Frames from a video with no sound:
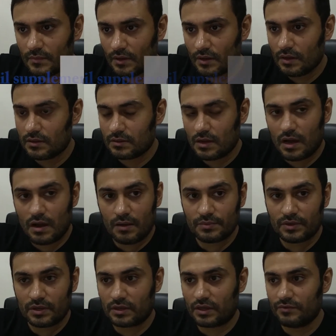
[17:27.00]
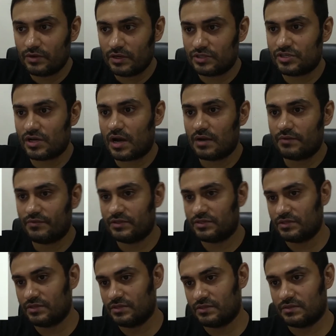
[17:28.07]
Now I'm gonna give you a chart
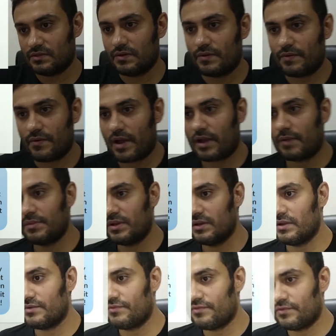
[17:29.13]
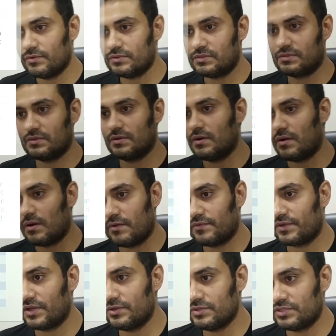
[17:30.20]
which is recommended foods of
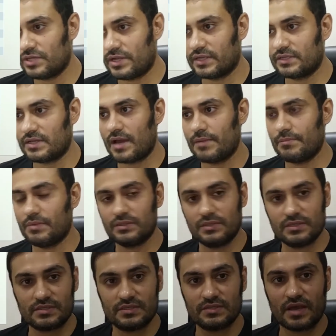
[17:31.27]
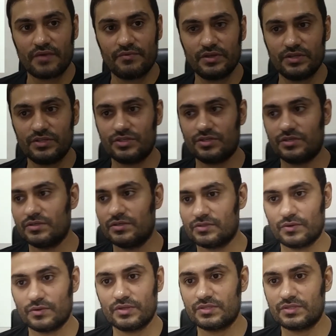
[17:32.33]
ketogenic diet, but this is average,
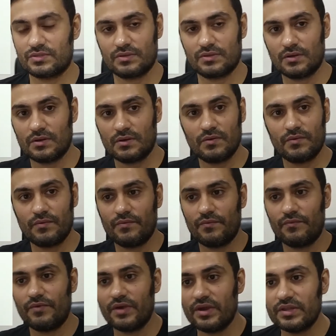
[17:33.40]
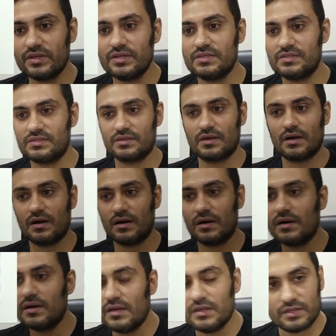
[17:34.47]
so it's varies
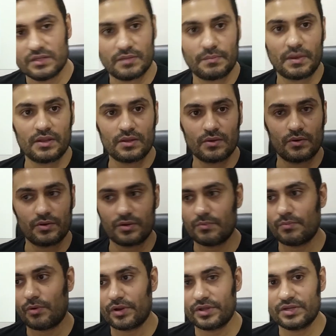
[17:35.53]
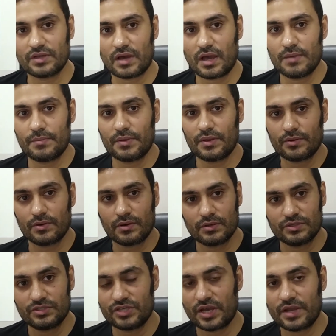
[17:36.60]
depending on your body type and your
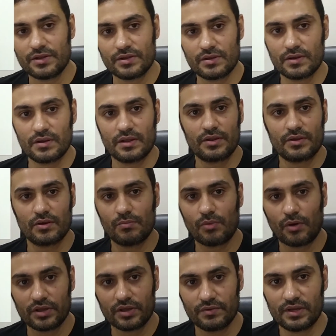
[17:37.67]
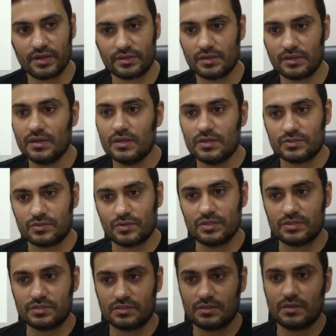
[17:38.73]
gender and your body weight. So
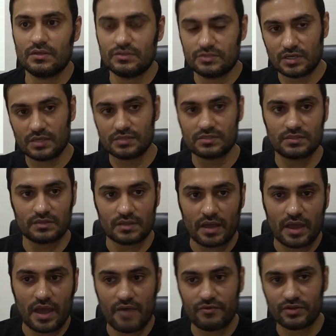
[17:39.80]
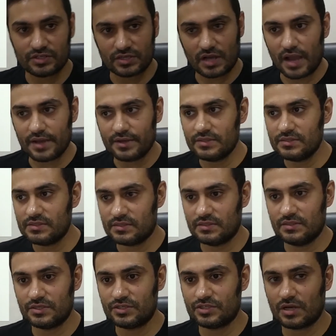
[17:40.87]
it's just average guidance,
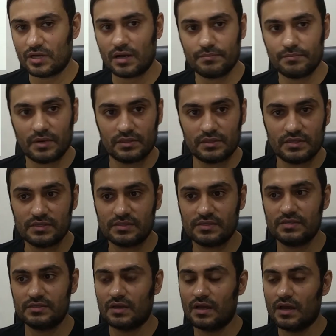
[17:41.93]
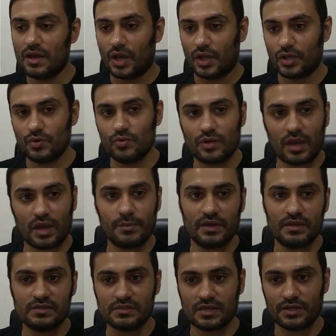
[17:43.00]
this chart, but this is UK
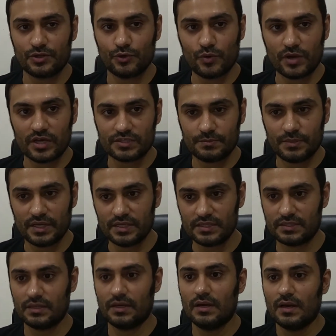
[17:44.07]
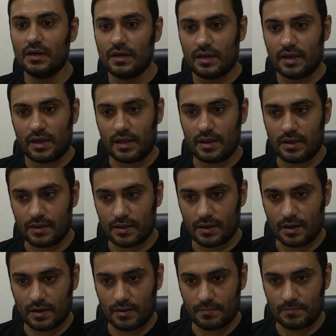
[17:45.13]
based and US based, and
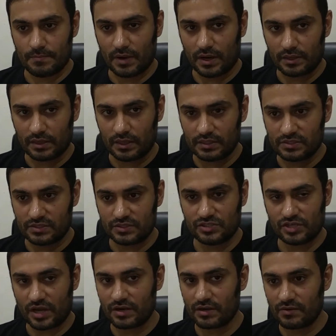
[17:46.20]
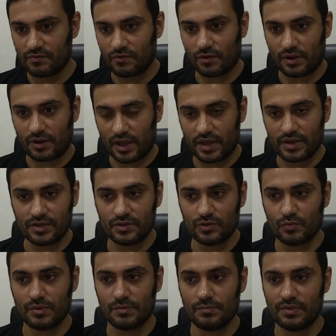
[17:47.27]
but it's general for any
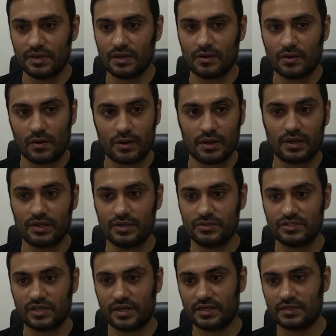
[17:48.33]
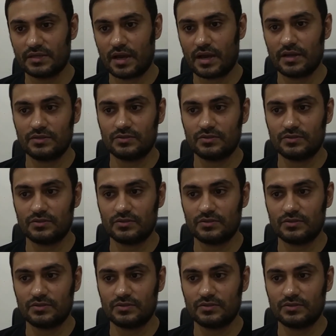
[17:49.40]
human being on a ketogenic diet.